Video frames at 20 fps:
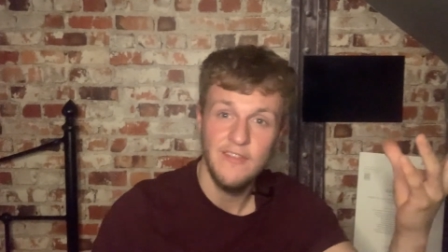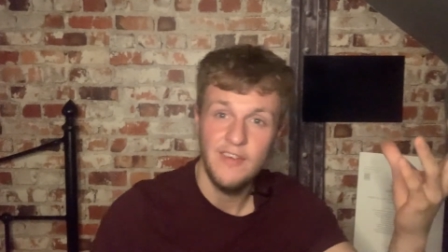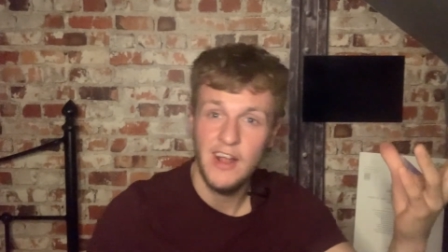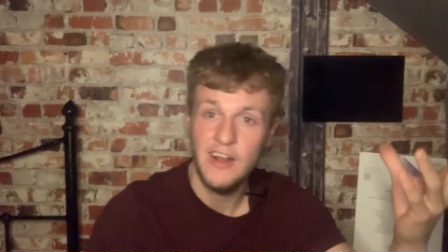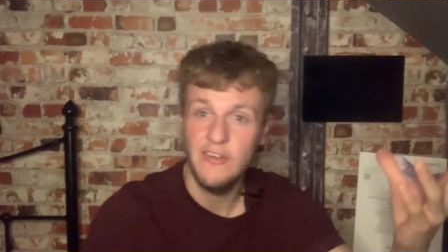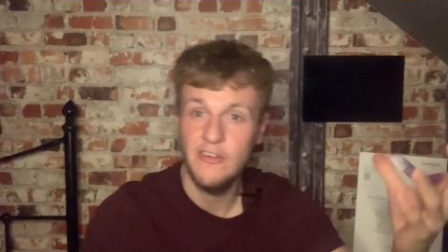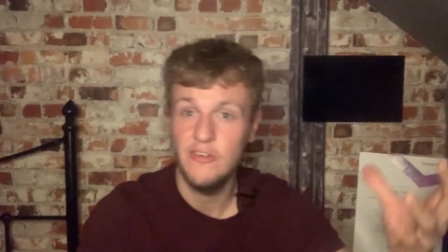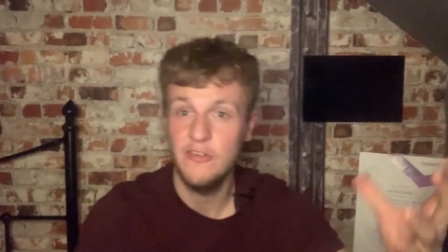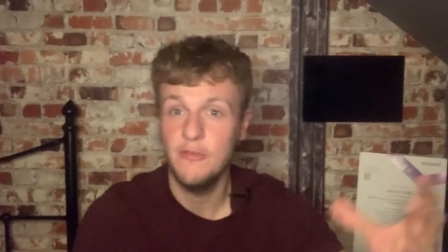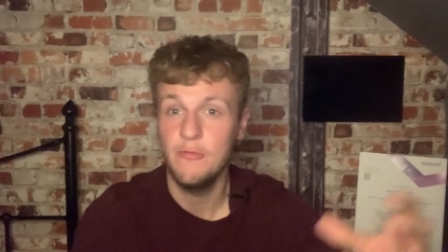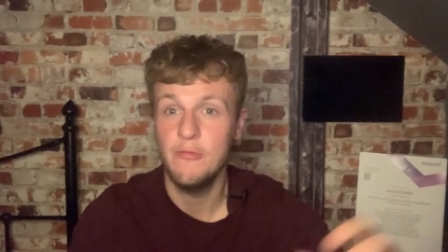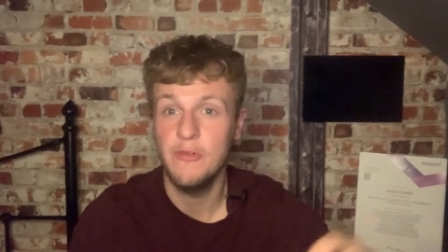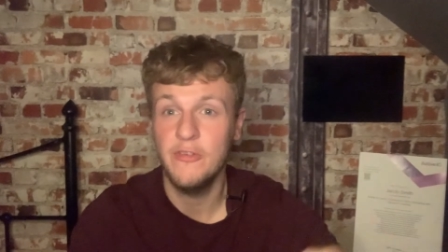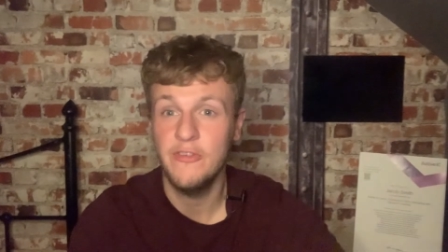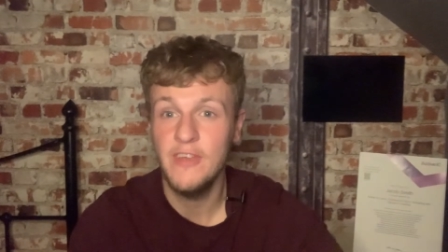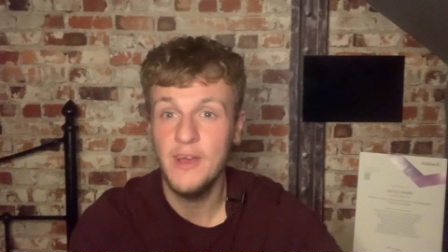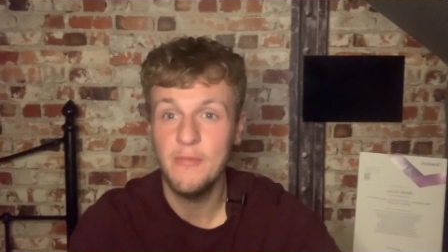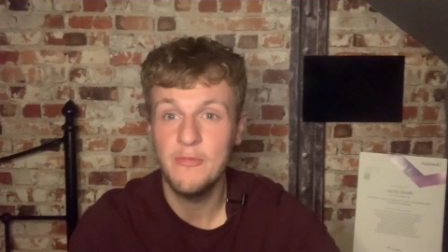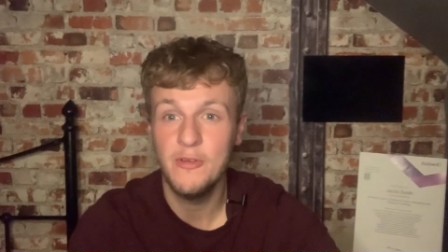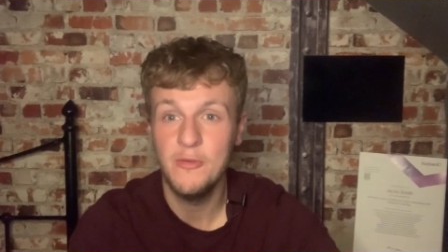androgen
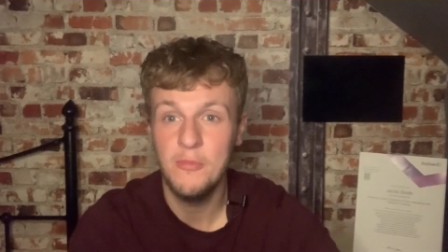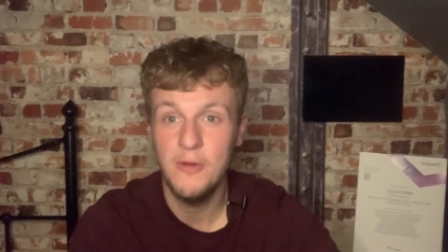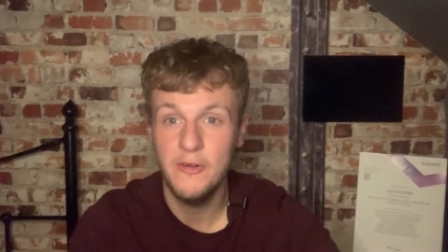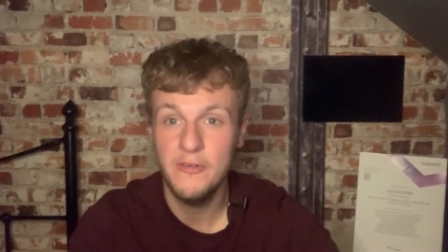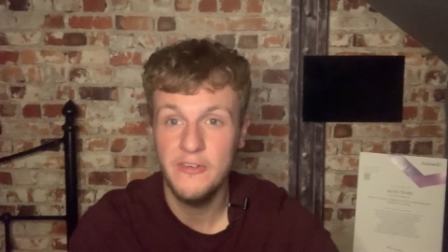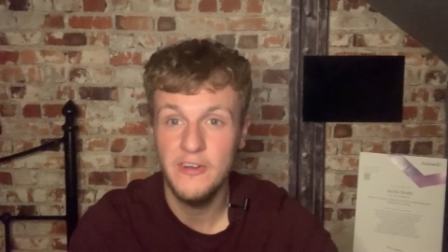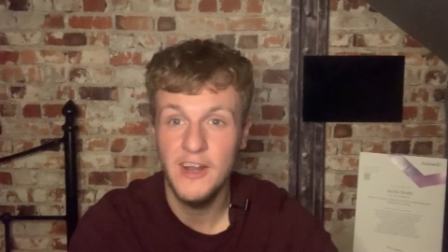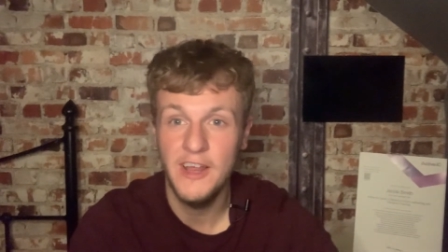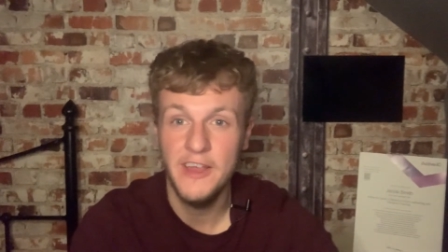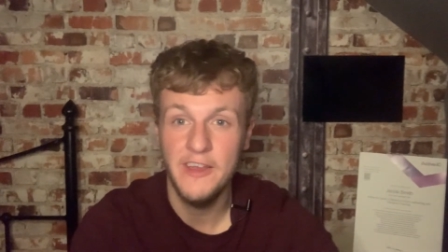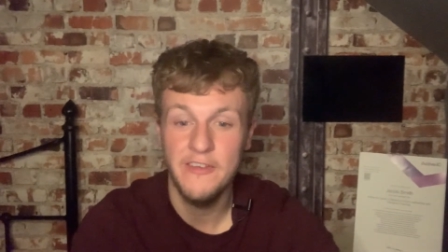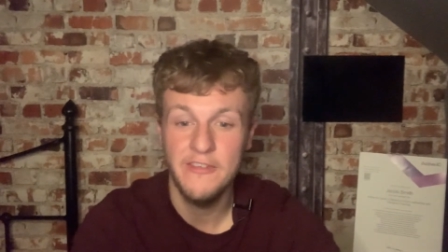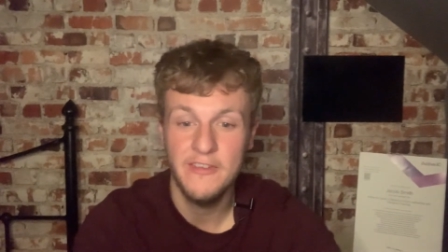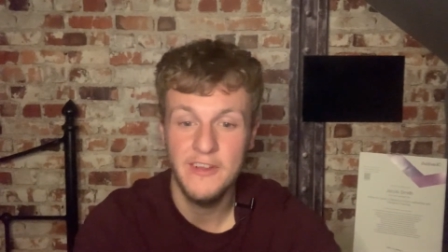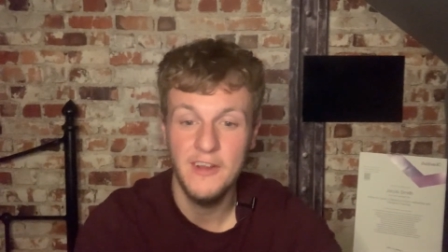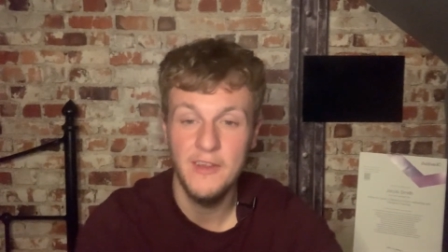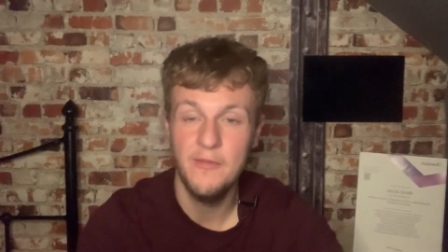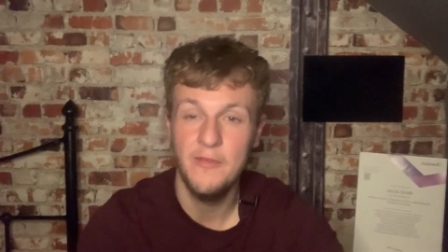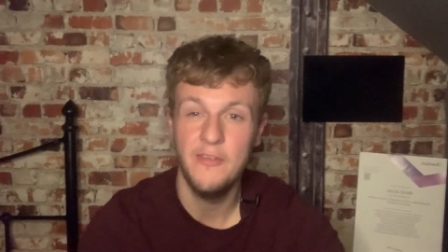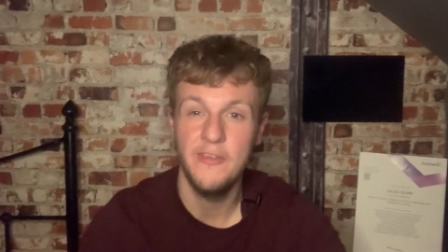receptor modulators
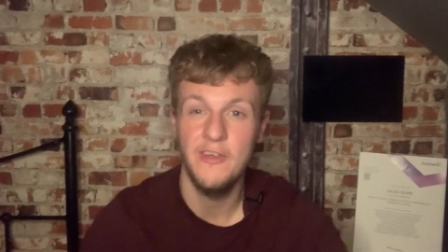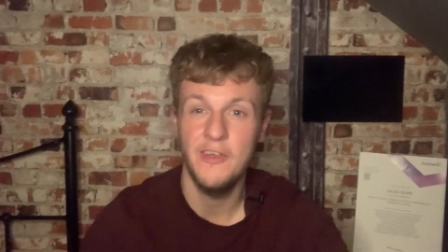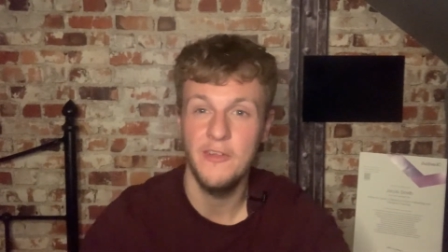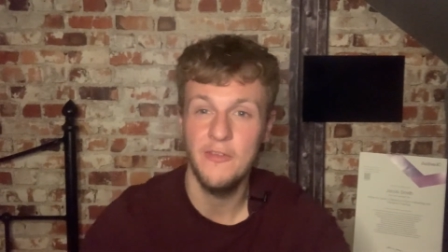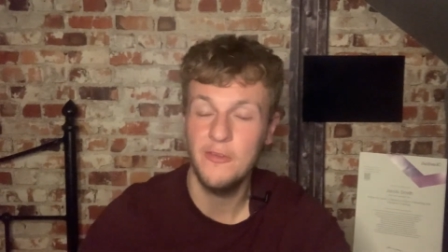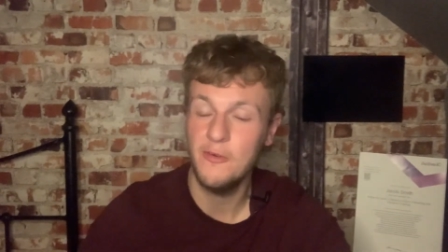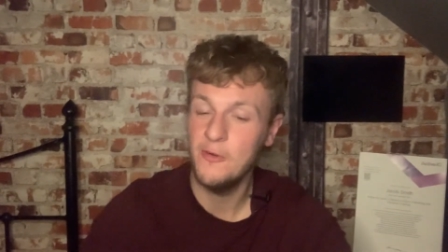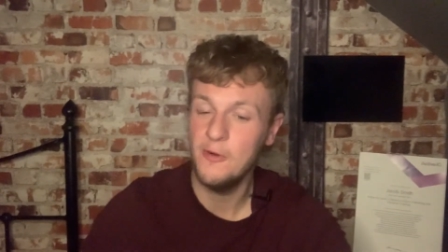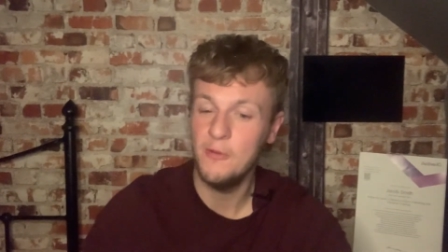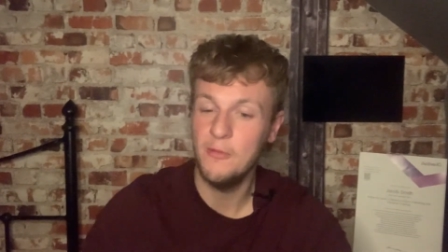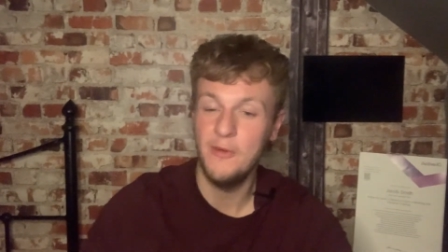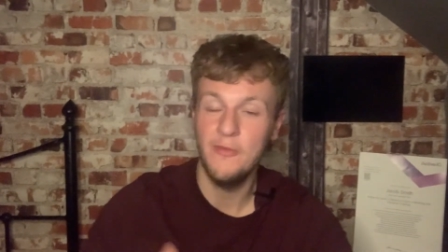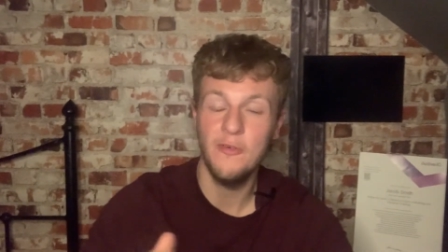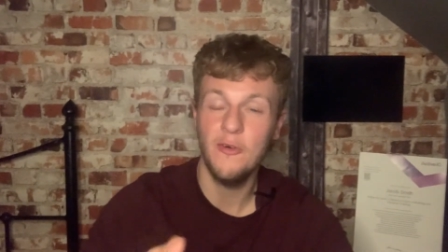delivered to your door with